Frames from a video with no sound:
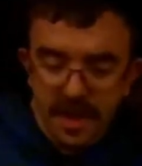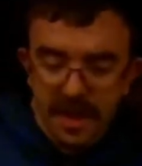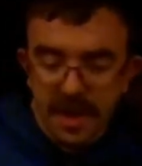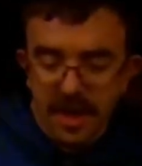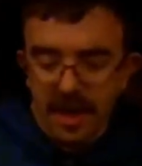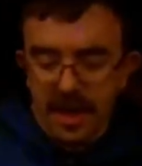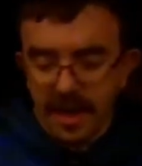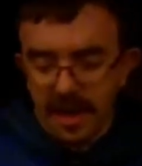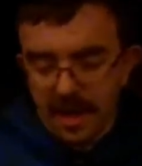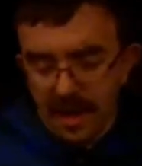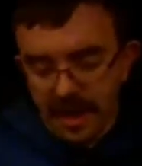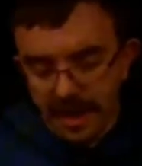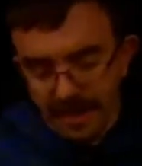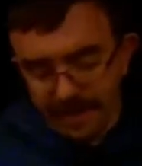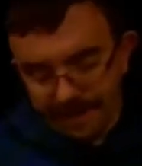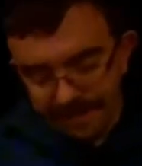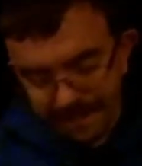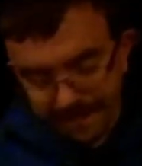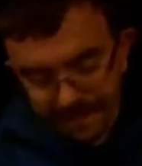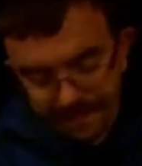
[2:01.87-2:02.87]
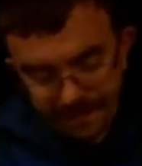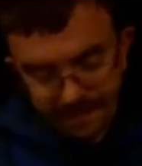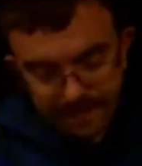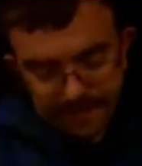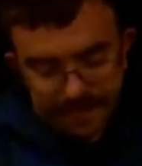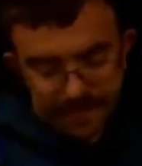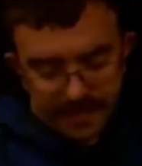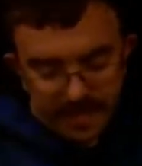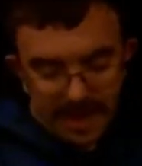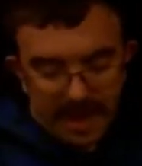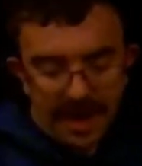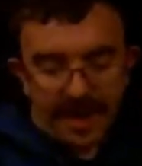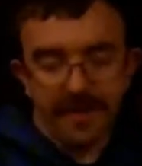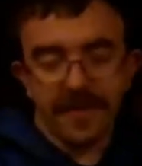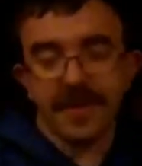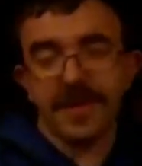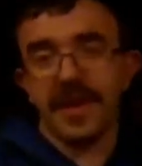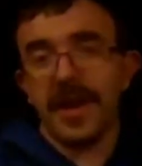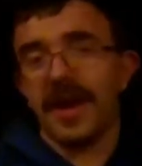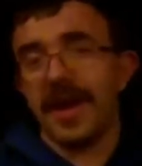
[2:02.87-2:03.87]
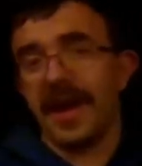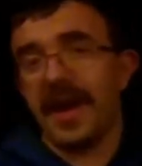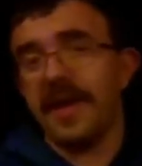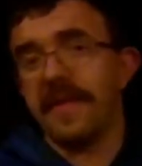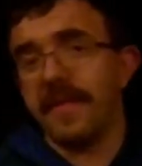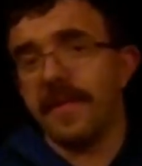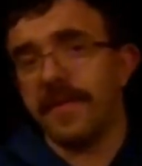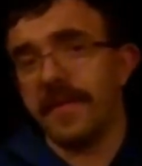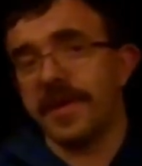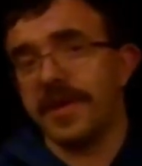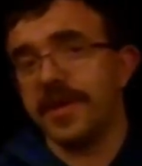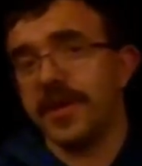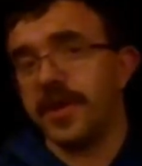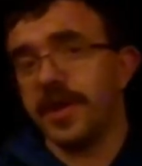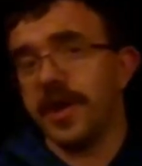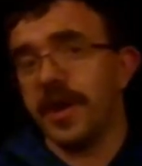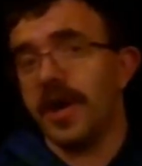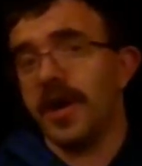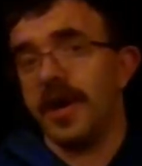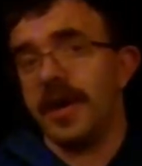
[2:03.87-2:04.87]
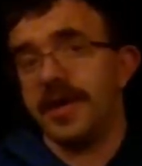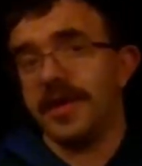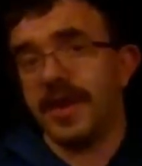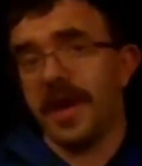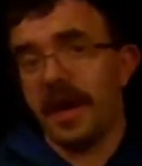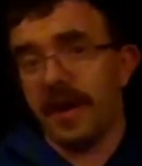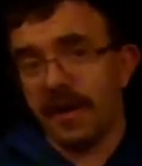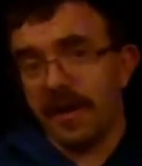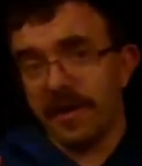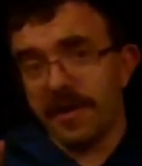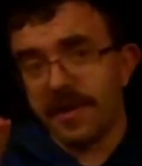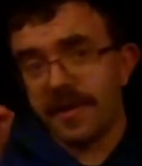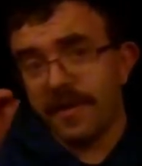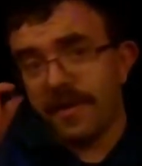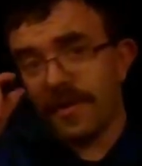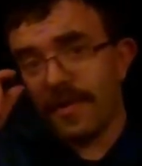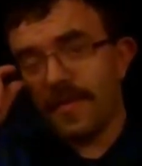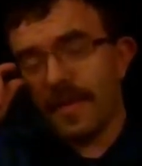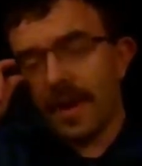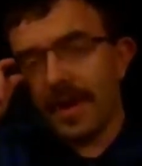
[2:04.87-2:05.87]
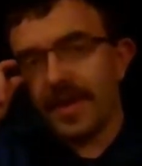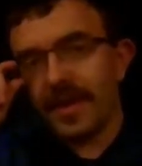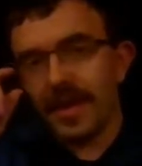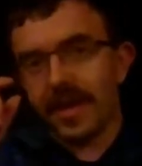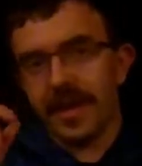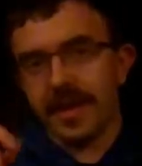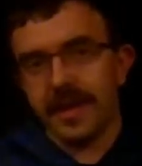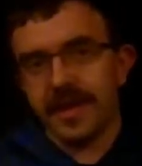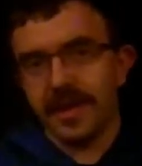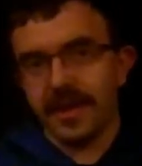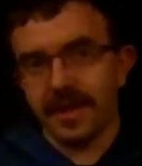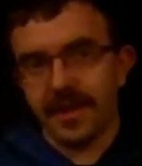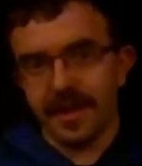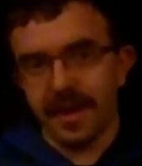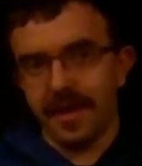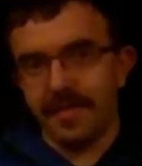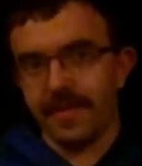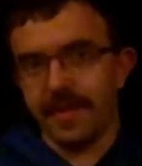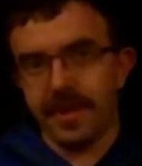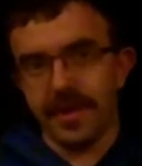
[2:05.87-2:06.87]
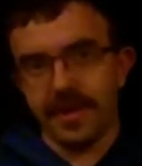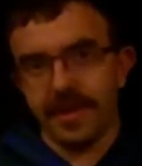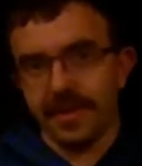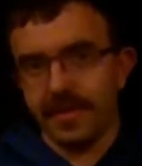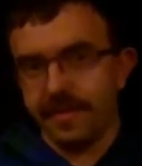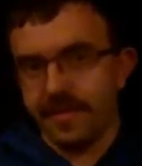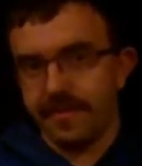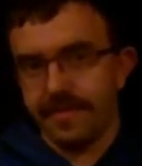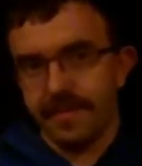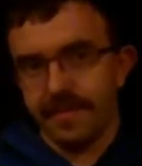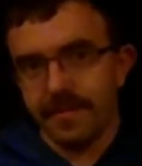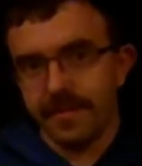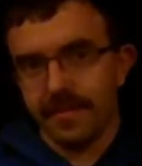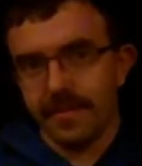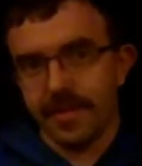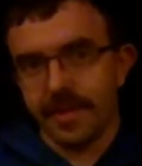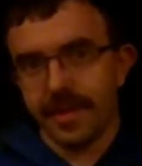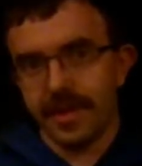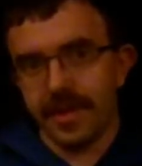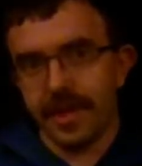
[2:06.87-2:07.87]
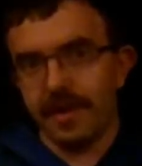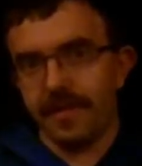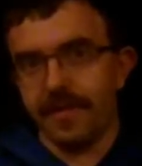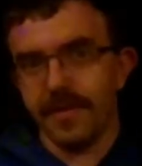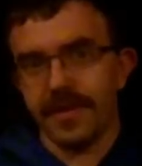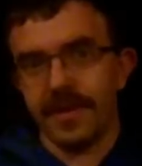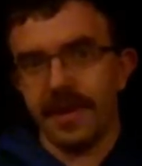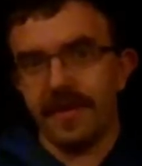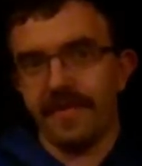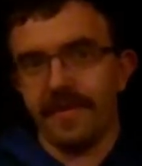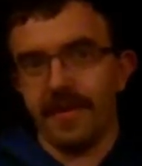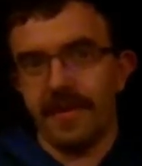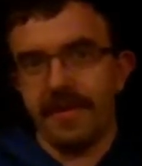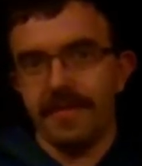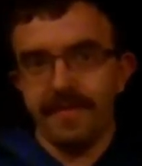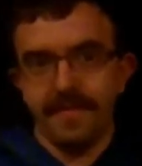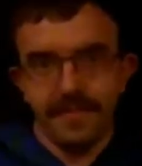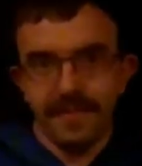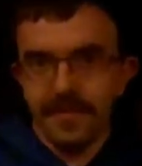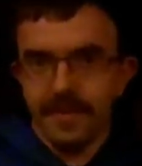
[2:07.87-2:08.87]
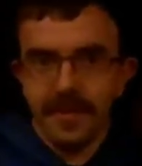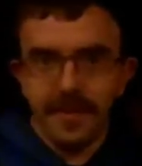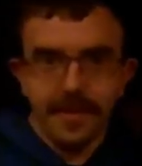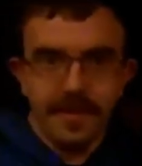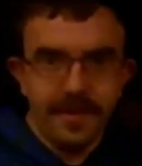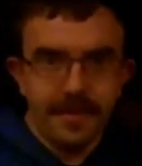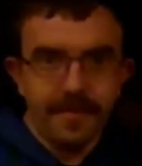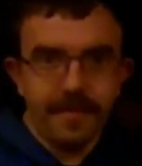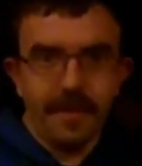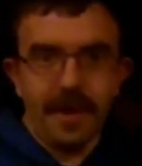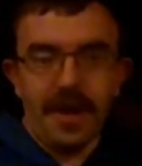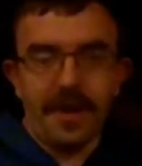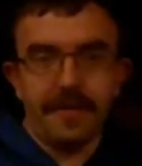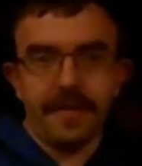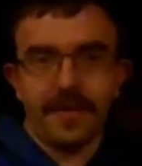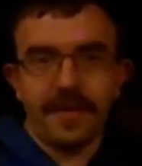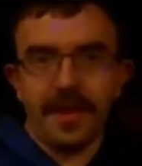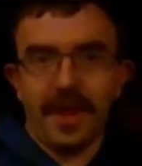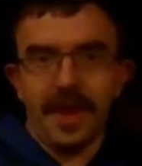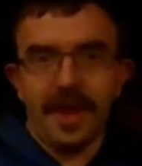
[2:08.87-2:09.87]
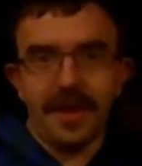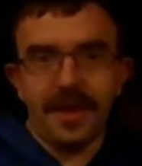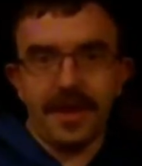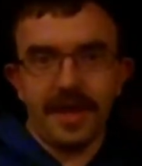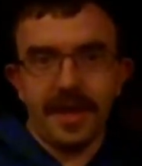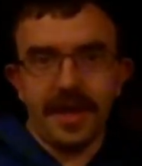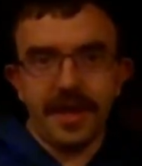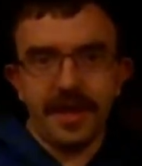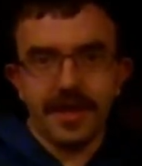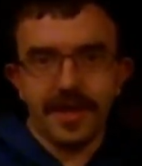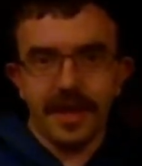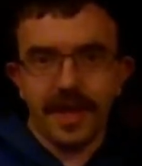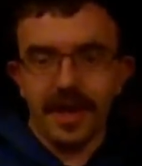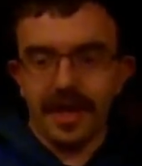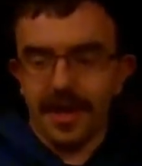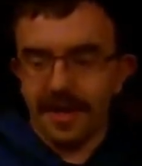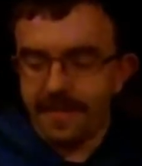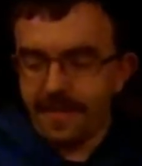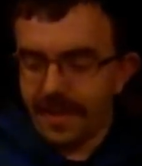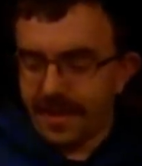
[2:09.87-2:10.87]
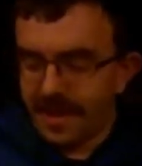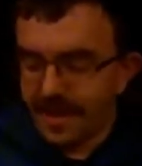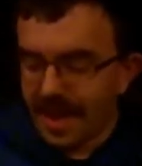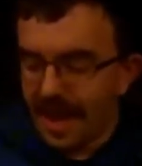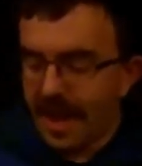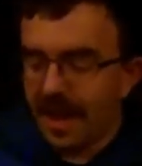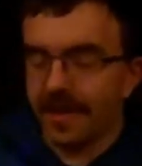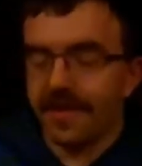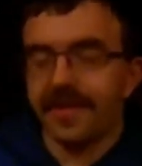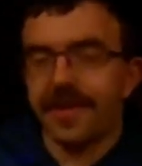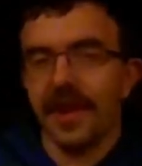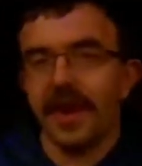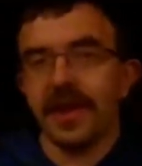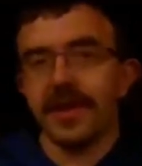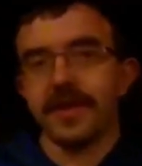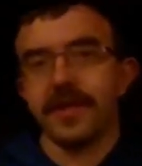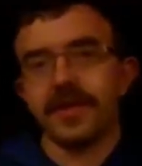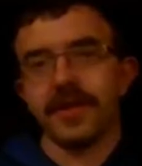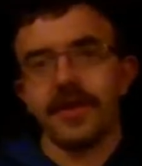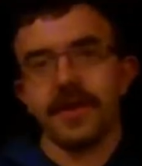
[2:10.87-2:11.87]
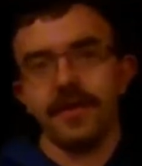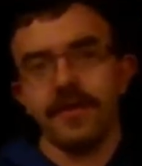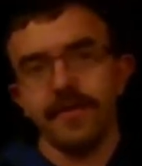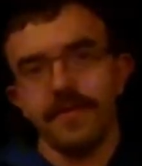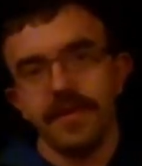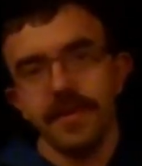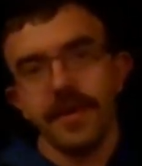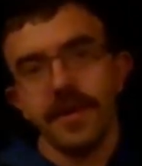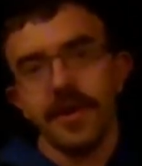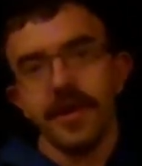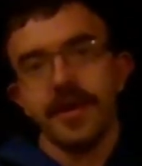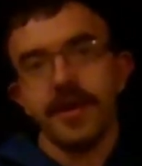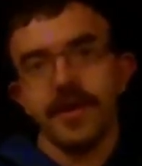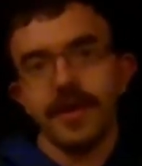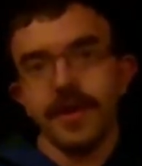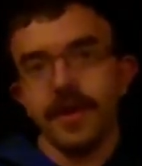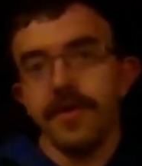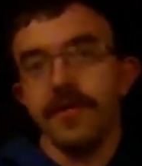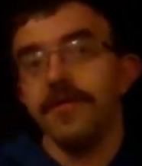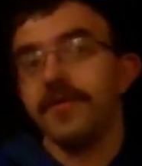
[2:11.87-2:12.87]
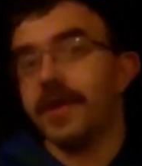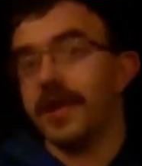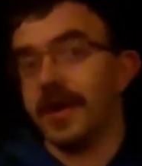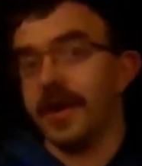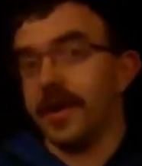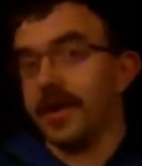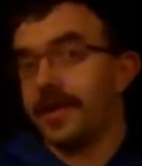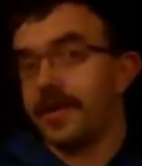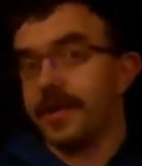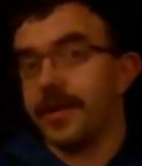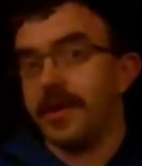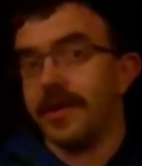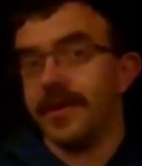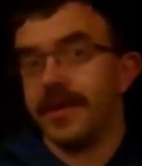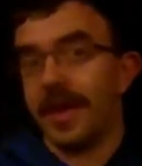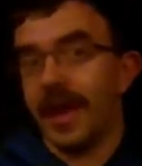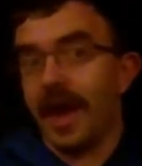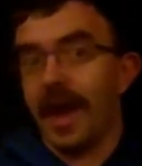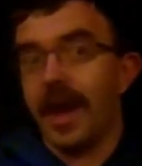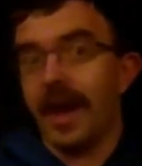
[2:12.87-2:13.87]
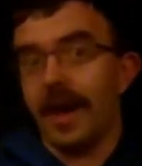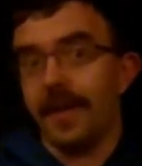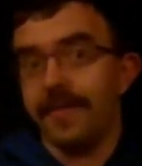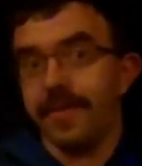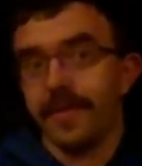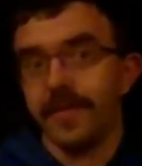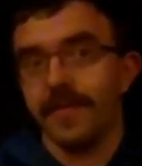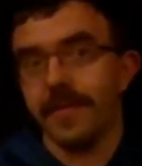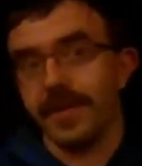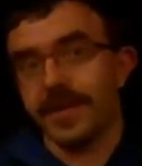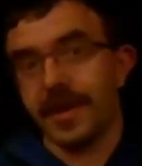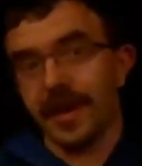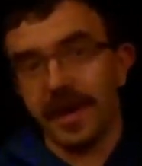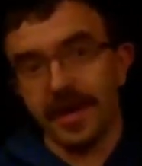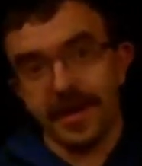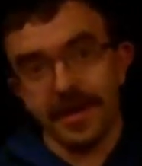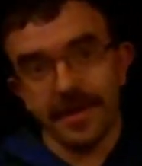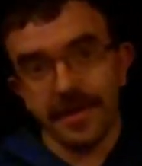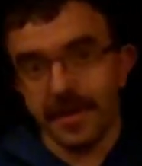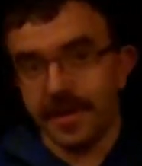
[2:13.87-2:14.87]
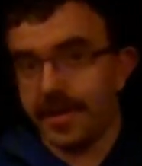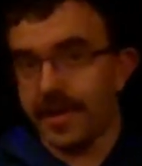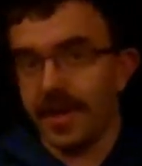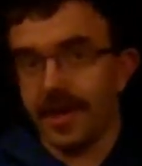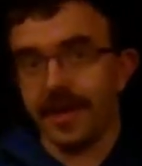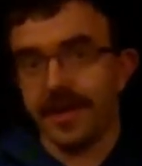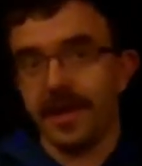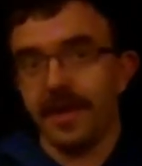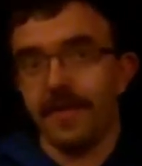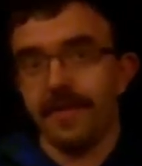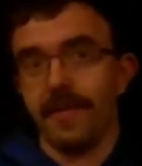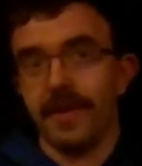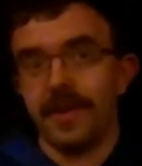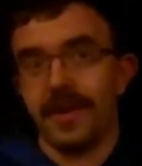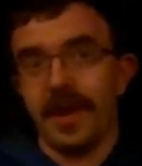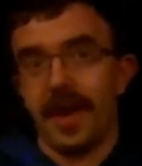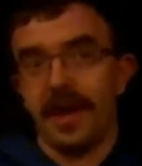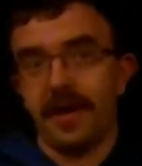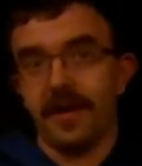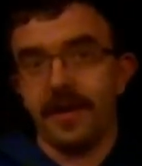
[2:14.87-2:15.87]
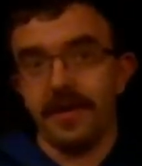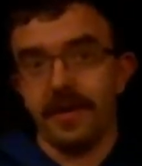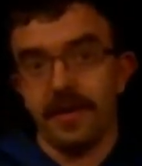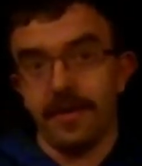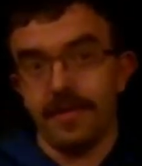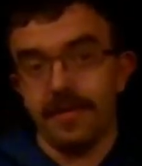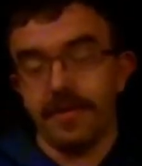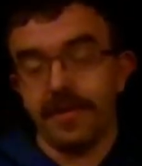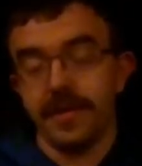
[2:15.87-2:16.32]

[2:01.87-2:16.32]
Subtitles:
I was not able to judge how I was doing my disc except just see where I was landing each time, but now thanks to UDisc, the app, which I suggest everyone download.